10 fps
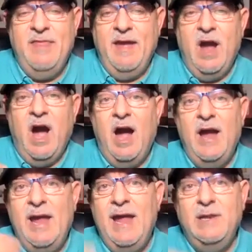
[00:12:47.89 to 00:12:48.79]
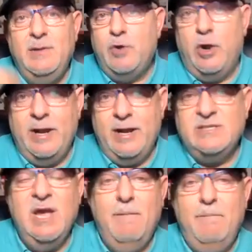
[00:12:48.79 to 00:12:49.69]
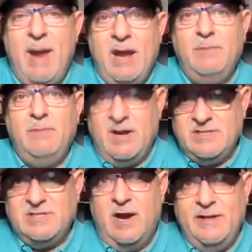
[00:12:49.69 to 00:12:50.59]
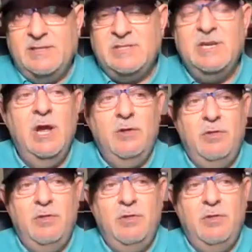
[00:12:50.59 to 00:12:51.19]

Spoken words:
They high-end products backed by science